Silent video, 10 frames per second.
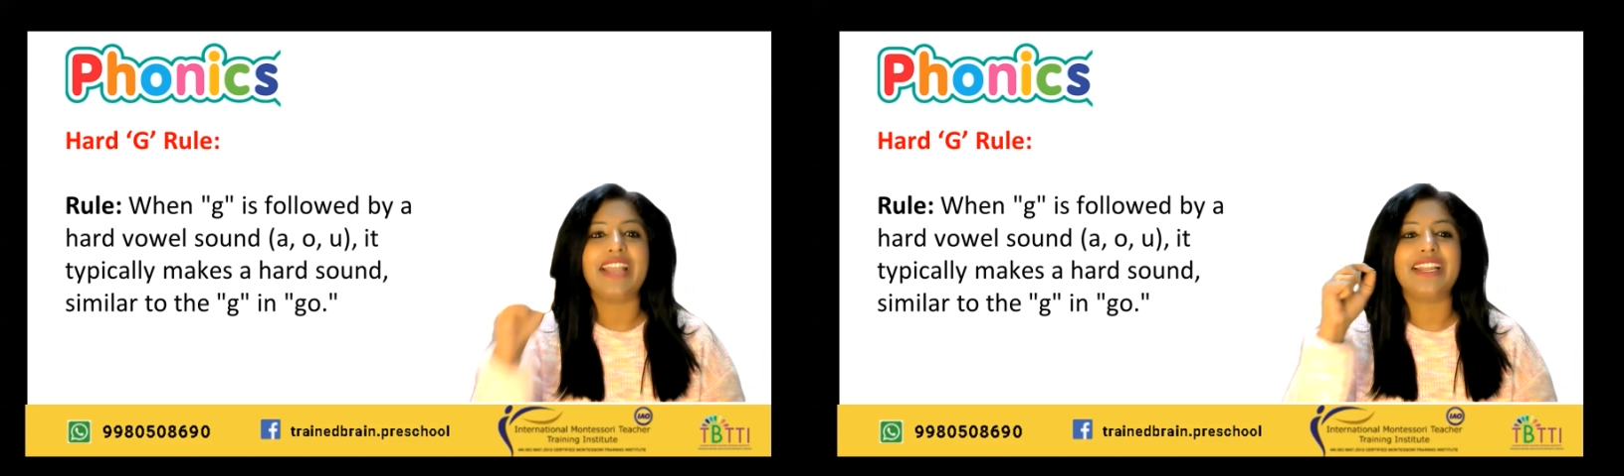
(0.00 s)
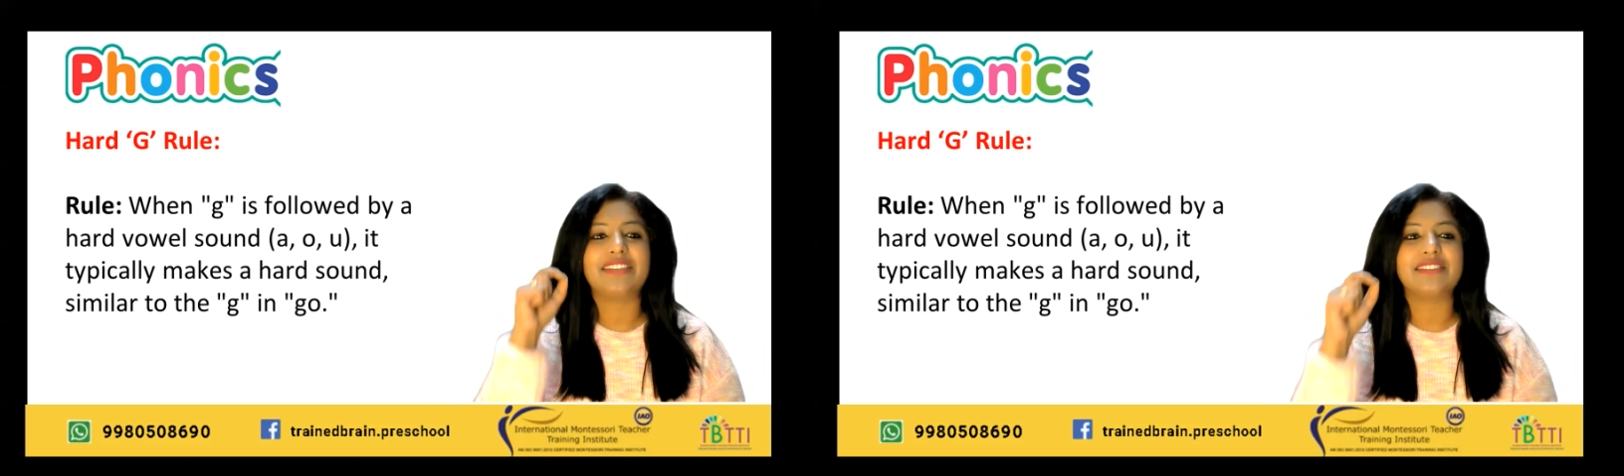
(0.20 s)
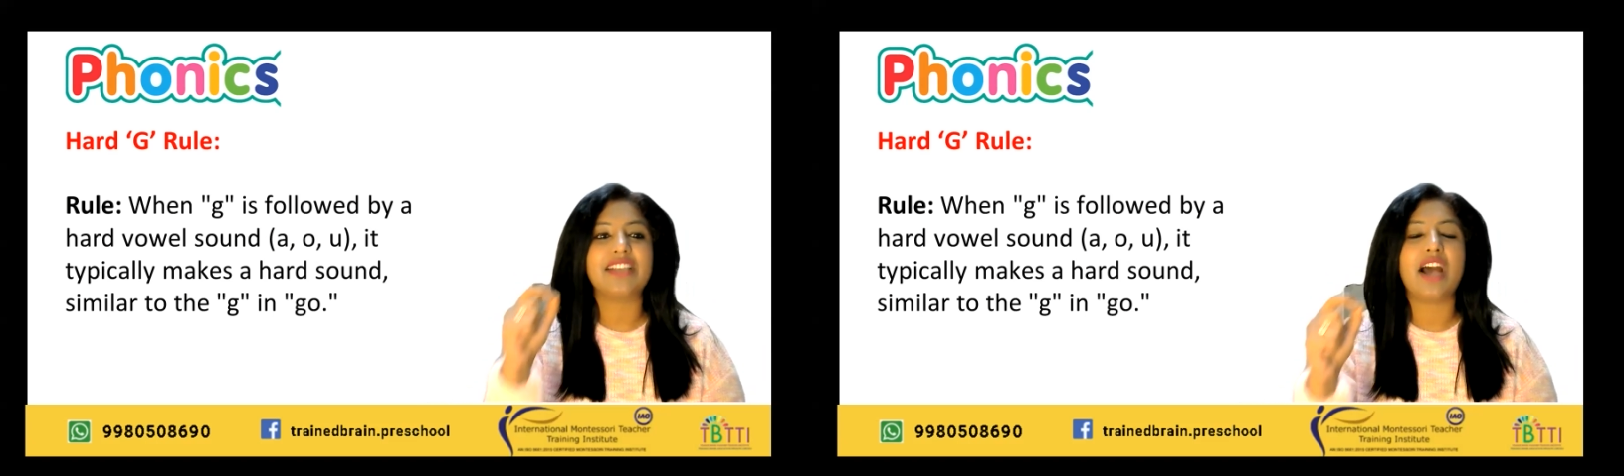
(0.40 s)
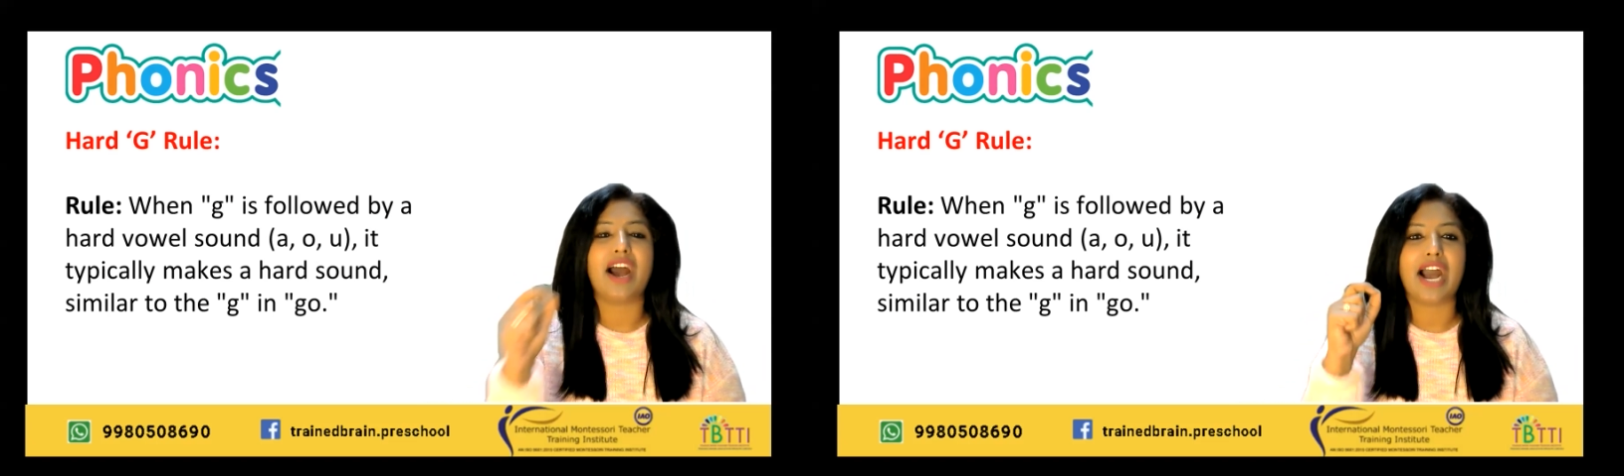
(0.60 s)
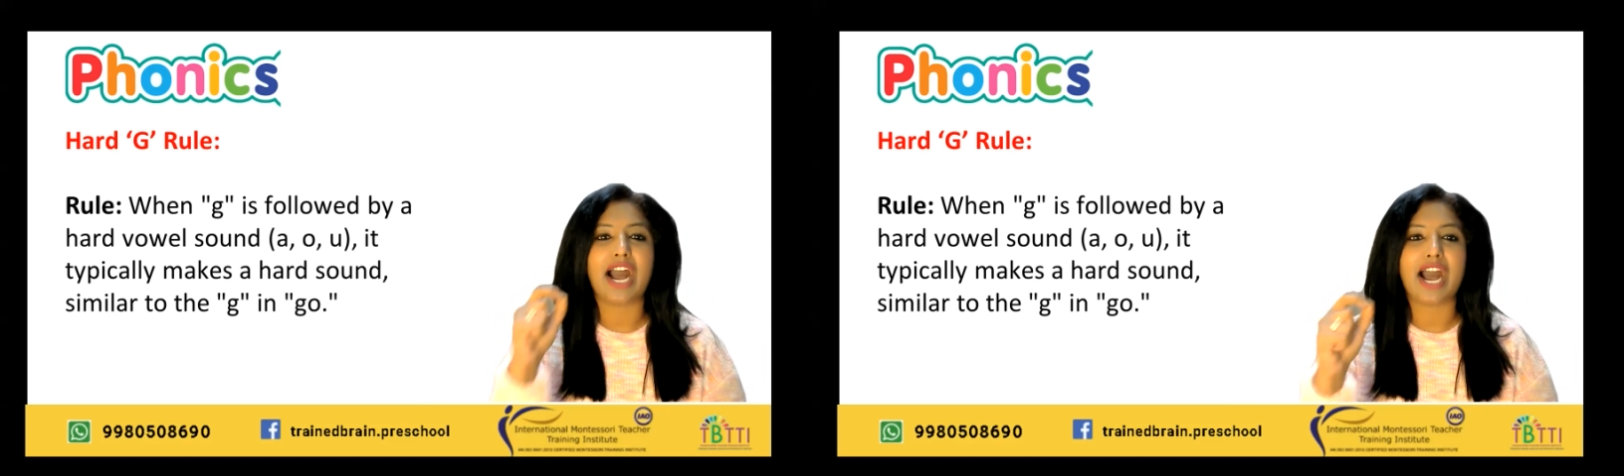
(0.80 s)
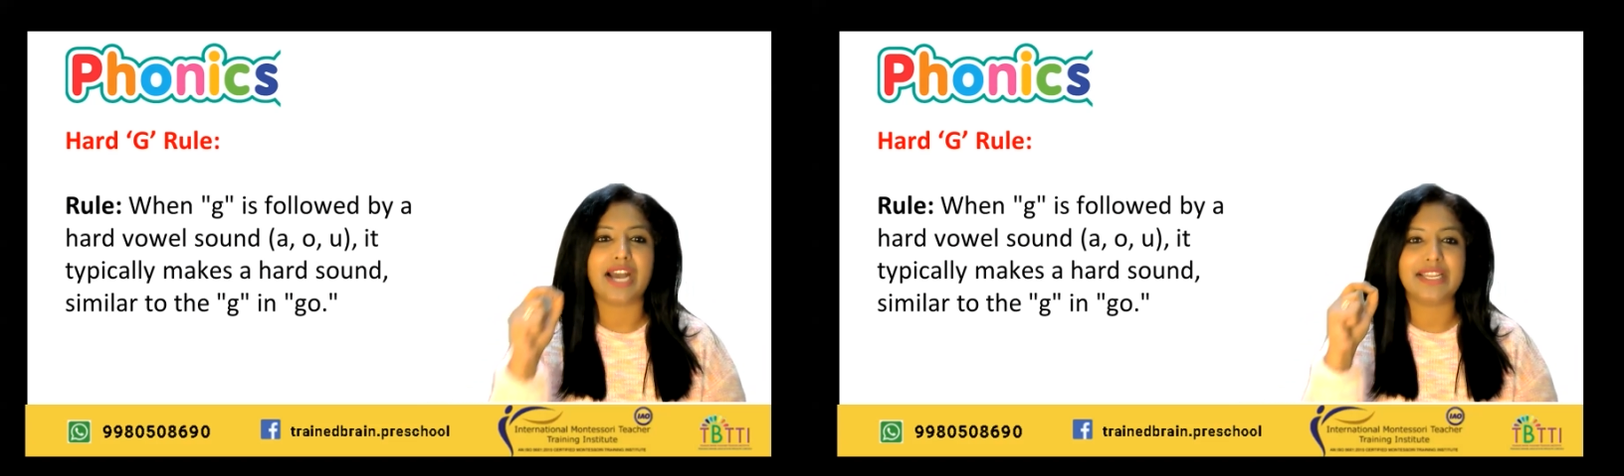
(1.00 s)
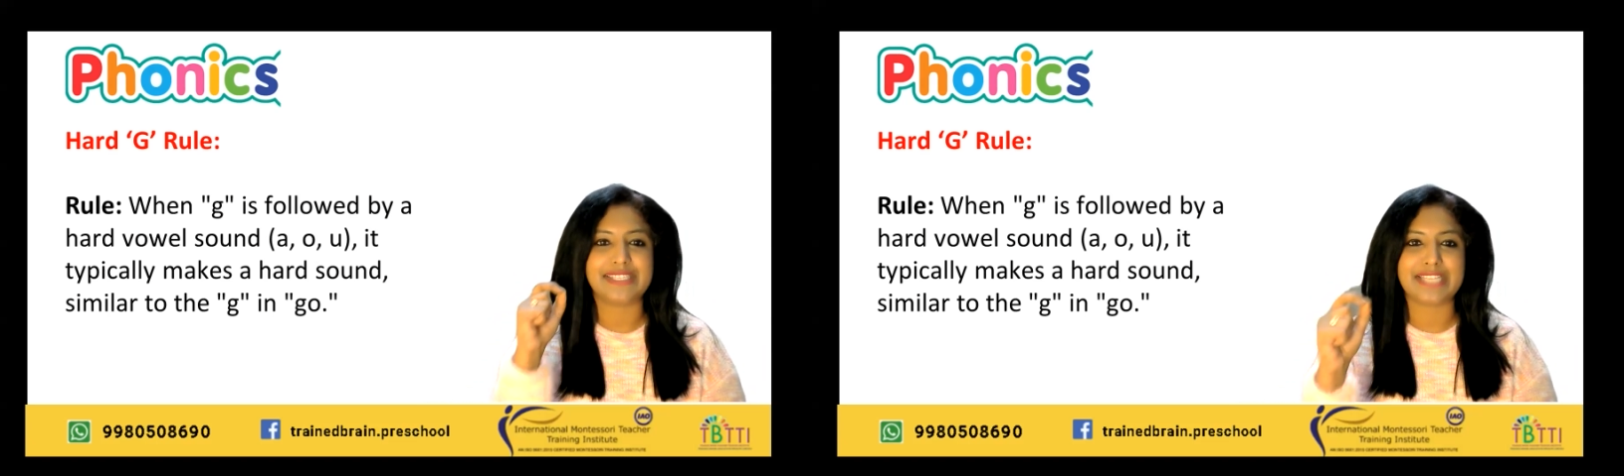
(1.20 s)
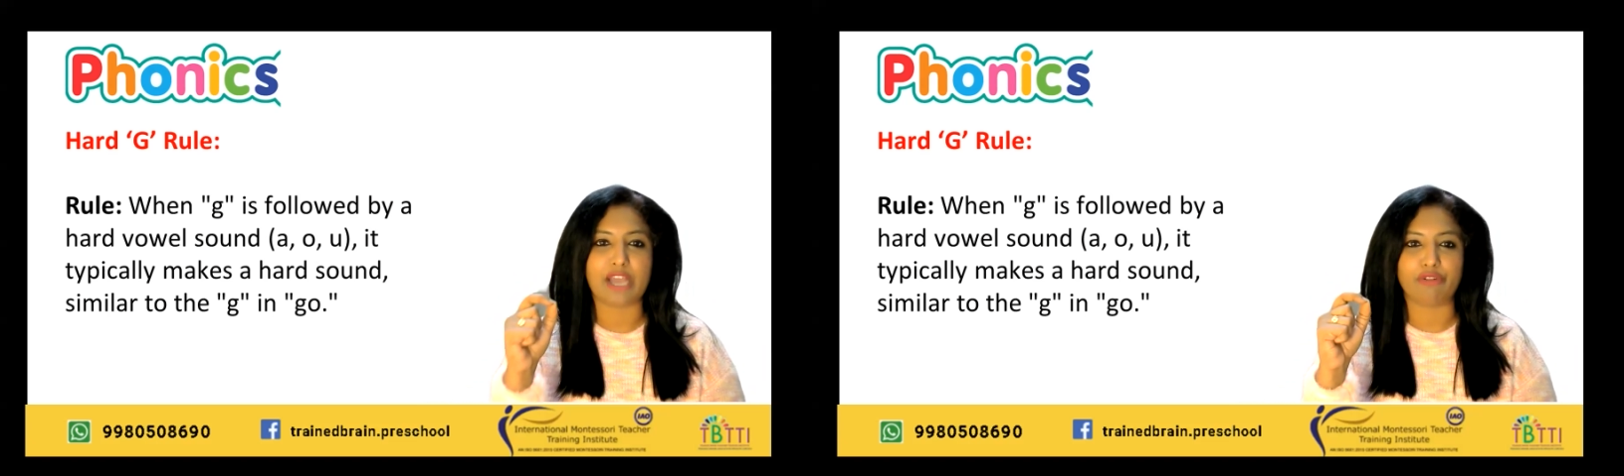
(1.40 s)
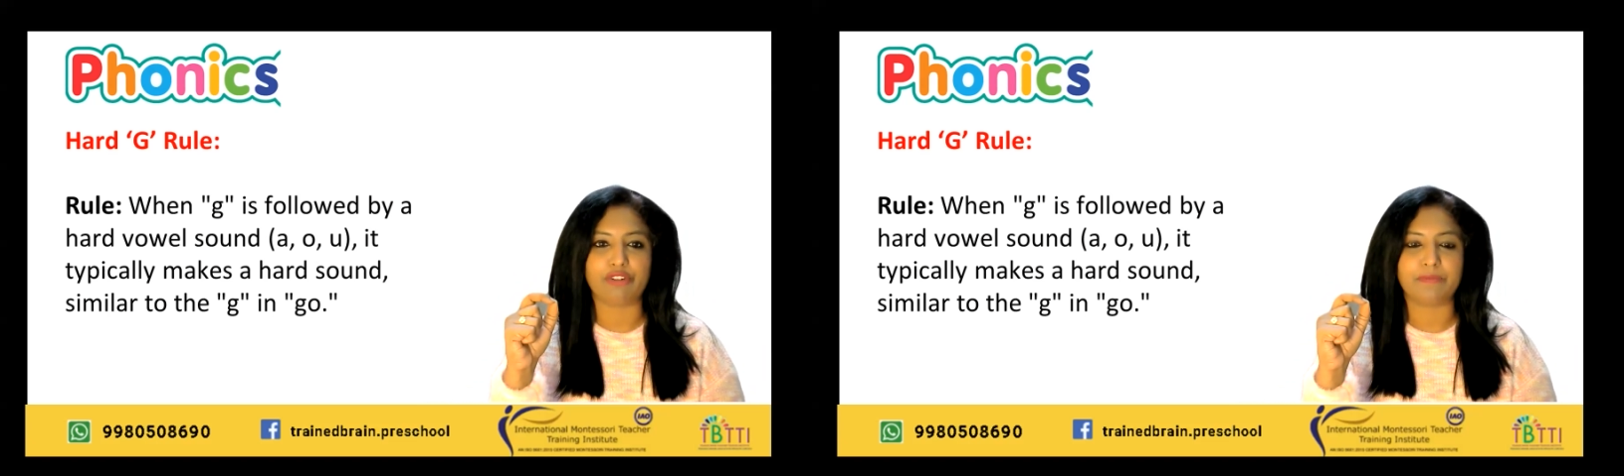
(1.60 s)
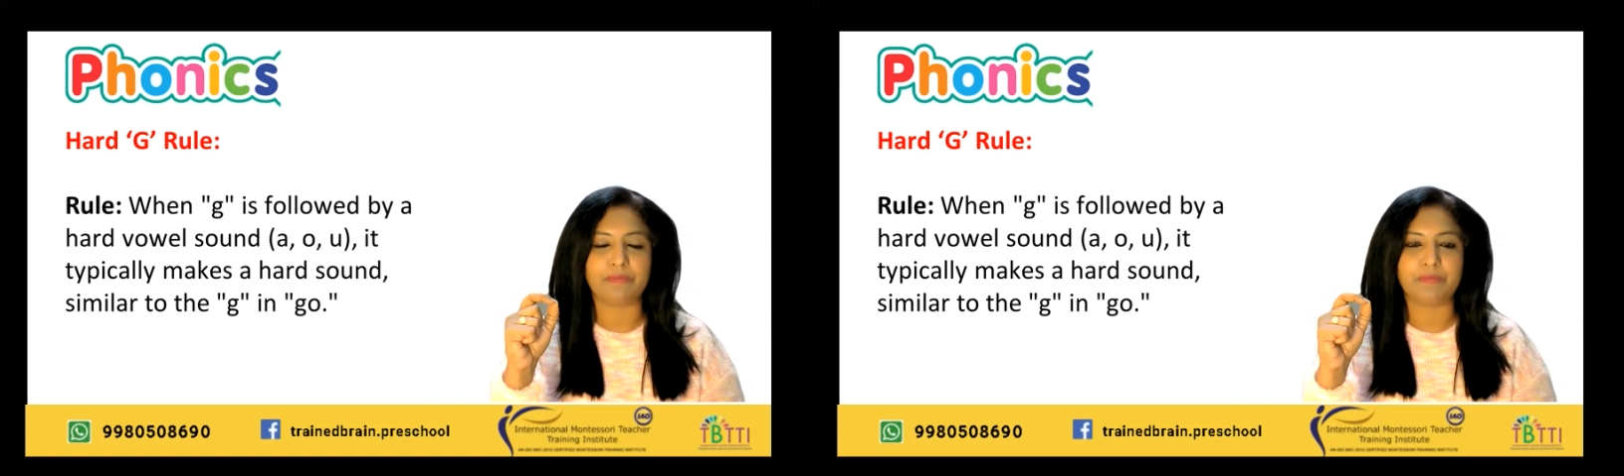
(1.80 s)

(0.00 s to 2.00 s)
it is a hard sound.